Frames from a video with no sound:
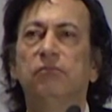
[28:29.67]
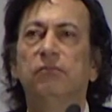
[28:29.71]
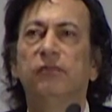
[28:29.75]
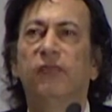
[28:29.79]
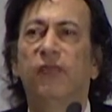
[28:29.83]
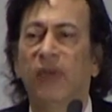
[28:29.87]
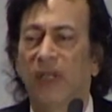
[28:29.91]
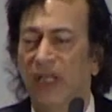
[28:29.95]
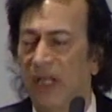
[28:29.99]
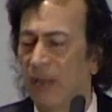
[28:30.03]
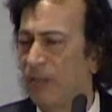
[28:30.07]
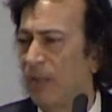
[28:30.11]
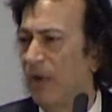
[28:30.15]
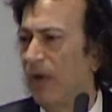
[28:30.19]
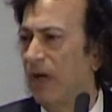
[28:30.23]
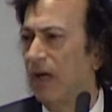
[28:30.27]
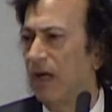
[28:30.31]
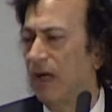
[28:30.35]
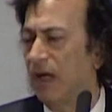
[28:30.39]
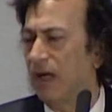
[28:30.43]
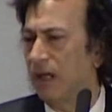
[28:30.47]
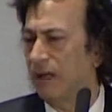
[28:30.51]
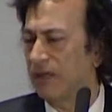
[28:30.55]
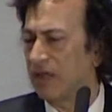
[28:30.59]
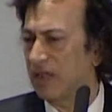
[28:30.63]
Philip
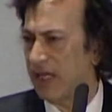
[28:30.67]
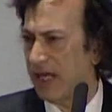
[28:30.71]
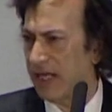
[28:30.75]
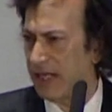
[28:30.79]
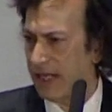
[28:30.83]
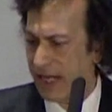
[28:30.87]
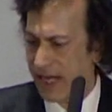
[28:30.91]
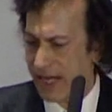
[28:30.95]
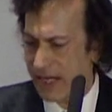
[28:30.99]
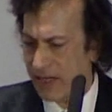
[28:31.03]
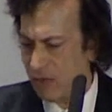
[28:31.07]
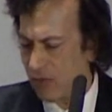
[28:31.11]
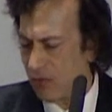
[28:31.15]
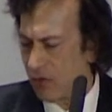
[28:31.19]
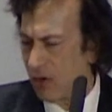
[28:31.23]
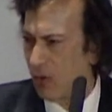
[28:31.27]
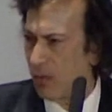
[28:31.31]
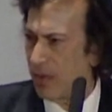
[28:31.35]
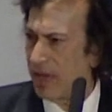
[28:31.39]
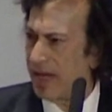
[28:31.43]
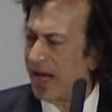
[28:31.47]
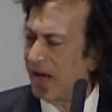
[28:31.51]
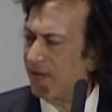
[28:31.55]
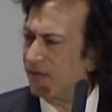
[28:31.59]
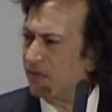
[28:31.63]
said, hey, you know,
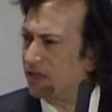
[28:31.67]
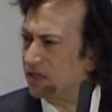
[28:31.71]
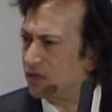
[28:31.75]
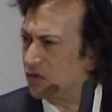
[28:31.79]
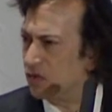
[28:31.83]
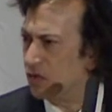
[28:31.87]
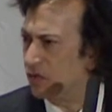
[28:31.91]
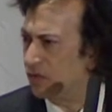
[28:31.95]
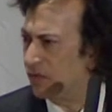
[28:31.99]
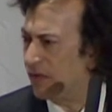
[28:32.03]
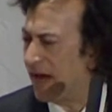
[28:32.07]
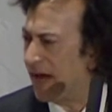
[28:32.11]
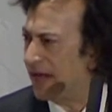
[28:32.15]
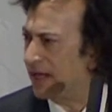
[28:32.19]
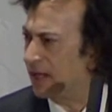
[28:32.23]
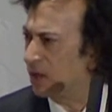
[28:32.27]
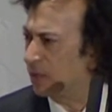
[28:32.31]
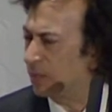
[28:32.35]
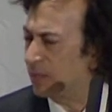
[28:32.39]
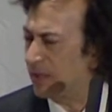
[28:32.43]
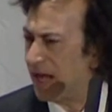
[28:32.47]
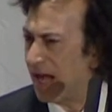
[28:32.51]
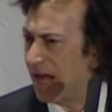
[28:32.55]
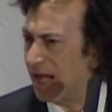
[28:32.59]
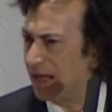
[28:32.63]
we have this
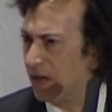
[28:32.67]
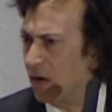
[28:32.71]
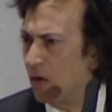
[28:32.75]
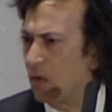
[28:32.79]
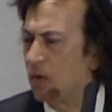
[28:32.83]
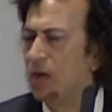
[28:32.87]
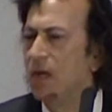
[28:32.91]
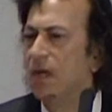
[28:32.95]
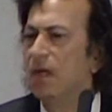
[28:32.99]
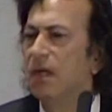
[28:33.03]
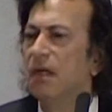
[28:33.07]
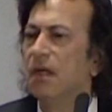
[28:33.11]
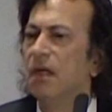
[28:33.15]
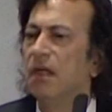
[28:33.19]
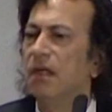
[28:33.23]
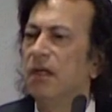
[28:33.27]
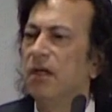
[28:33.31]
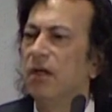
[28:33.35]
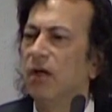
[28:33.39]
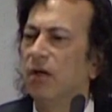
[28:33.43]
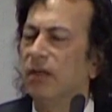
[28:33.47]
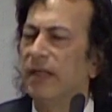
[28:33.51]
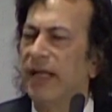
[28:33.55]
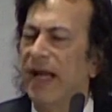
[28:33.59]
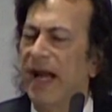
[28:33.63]
newfangled piano.
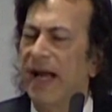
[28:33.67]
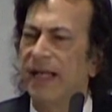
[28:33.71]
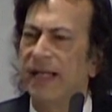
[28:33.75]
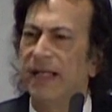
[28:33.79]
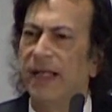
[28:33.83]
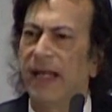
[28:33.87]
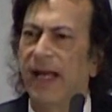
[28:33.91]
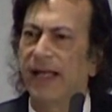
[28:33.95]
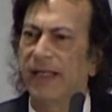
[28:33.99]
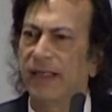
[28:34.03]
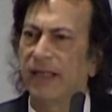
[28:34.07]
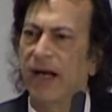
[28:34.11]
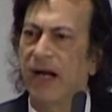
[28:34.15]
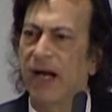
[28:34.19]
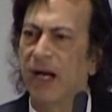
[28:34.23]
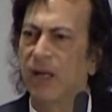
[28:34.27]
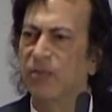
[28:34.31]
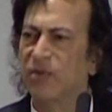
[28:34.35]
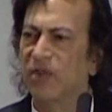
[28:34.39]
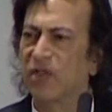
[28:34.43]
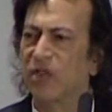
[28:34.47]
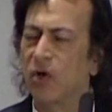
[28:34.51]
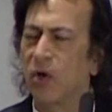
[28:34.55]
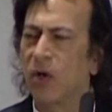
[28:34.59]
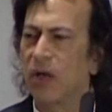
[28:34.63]
You know, Daddy liked the
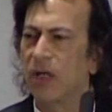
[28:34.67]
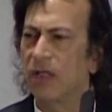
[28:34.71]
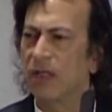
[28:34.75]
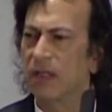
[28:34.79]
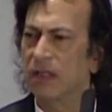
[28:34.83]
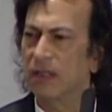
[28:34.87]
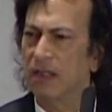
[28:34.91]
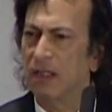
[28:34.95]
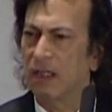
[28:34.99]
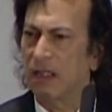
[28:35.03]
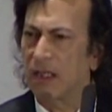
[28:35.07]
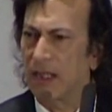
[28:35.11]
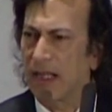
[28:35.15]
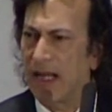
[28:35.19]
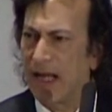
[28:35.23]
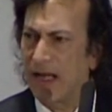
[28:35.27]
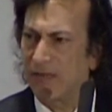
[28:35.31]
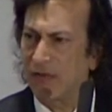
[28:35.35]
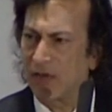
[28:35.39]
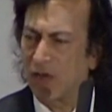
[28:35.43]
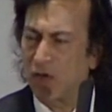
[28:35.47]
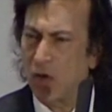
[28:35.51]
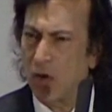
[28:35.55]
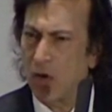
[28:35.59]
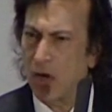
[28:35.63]
harpsichord and the little
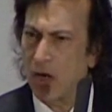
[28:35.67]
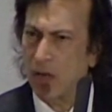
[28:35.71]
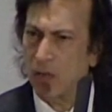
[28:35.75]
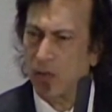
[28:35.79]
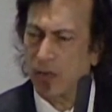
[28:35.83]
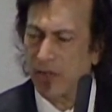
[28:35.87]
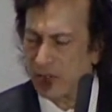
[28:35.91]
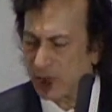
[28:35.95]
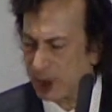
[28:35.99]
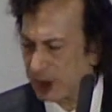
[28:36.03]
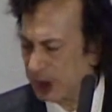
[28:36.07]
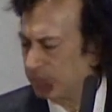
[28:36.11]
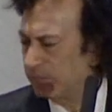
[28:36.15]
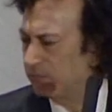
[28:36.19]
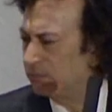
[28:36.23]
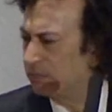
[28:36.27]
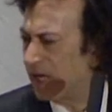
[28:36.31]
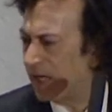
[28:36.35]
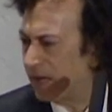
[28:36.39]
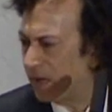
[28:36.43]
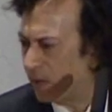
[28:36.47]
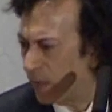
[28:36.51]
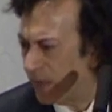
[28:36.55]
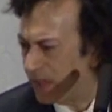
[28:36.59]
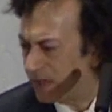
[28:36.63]
clavichord, which,
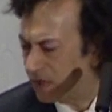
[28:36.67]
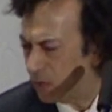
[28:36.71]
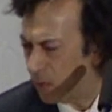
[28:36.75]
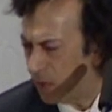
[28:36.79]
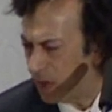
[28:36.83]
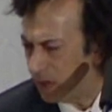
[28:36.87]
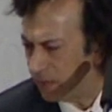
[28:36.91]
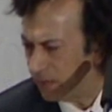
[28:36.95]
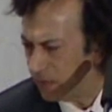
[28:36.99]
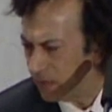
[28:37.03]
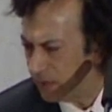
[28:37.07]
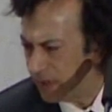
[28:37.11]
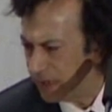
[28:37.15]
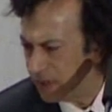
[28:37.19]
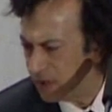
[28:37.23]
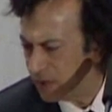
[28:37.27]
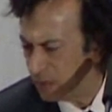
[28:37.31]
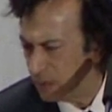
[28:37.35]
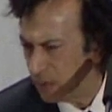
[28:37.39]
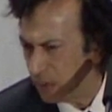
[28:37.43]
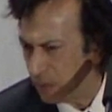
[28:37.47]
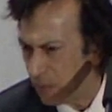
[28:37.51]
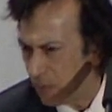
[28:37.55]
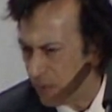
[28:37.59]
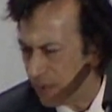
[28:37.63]
by the way, is a wonderful
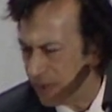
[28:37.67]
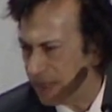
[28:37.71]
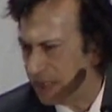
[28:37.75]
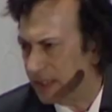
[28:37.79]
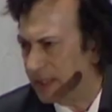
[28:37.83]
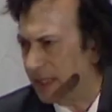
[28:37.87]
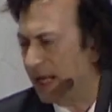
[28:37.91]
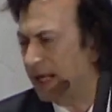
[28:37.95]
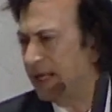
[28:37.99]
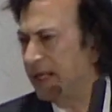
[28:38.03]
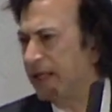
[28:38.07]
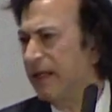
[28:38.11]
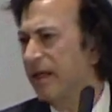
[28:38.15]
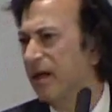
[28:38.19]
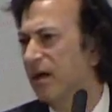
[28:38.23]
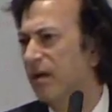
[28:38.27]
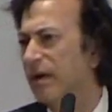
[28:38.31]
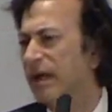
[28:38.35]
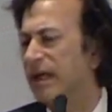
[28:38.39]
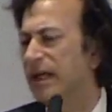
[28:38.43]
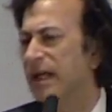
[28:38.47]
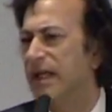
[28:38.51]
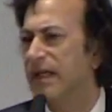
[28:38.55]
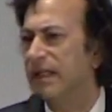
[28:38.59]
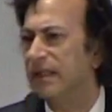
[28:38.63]
instrument, but we cannot hear
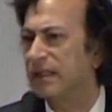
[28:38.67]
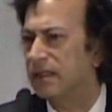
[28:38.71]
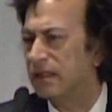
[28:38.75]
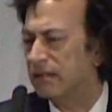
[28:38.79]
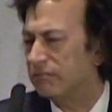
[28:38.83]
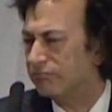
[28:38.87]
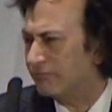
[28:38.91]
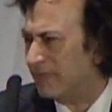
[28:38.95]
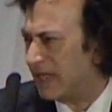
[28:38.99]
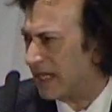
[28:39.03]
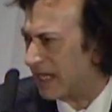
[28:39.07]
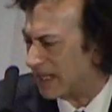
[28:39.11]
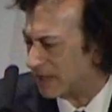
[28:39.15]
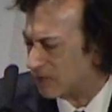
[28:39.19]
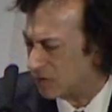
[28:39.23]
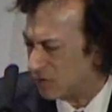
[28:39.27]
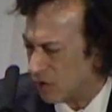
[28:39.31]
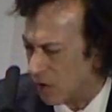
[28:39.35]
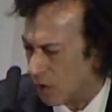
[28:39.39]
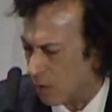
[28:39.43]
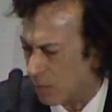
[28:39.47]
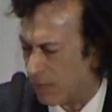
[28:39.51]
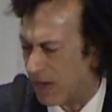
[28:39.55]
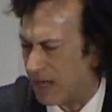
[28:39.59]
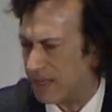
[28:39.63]
it, and it has
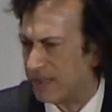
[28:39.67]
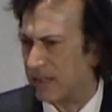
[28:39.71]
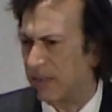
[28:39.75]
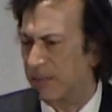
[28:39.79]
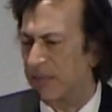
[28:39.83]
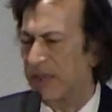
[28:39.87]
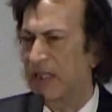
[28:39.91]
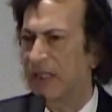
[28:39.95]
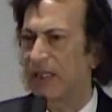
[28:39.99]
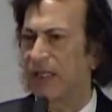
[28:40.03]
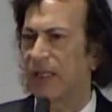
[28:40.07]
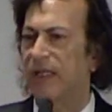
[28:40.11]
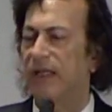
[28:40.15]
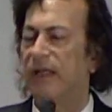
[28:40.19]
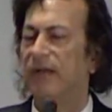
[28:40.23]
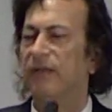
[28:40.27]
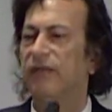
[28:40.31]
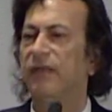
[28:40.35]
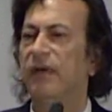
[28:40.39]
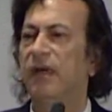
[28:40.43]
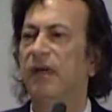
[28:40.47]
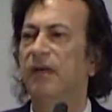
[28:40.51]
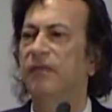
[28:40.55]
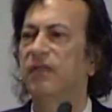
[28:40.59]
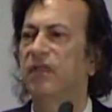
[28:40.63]
no possibility
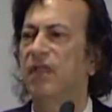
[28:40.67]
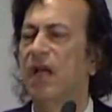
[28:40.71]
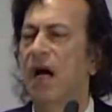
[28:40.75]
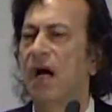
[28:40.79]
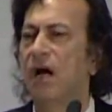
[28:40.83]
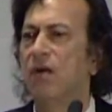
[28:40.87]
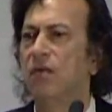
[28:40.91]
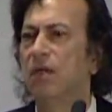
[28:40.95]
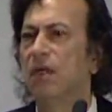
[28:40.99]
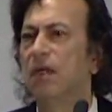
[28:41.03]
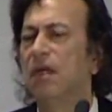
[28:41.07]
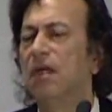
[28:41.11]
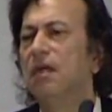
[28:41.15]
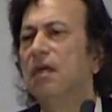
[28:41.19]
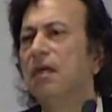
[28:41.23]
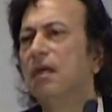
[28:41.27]
of sound.